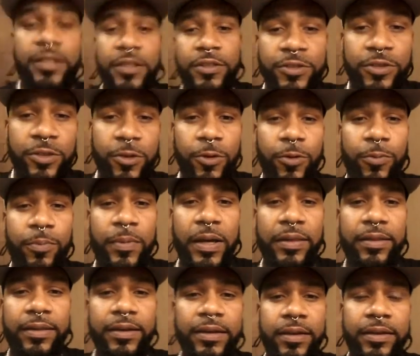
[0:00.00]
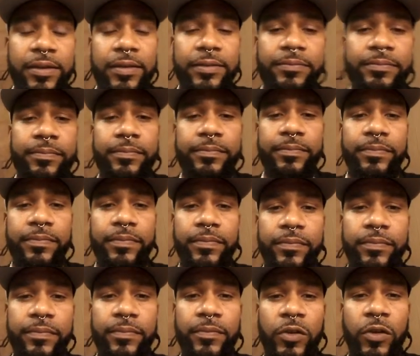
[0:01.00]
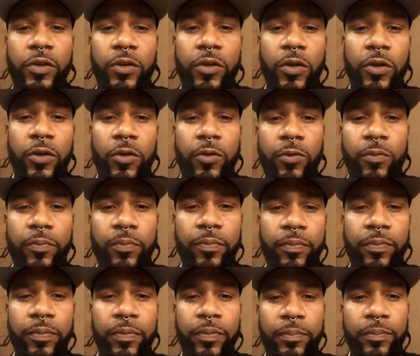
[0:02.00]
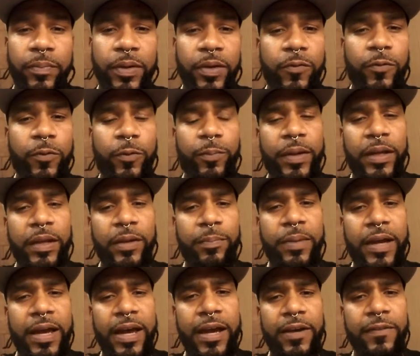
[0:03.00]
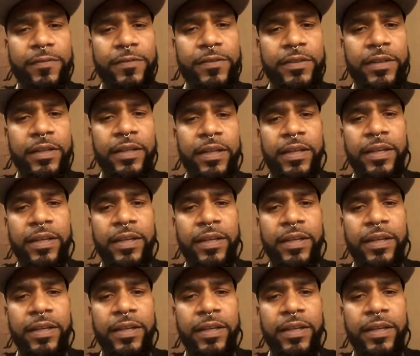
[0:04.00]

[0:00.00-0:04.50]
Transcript: So my thing, been for many paths,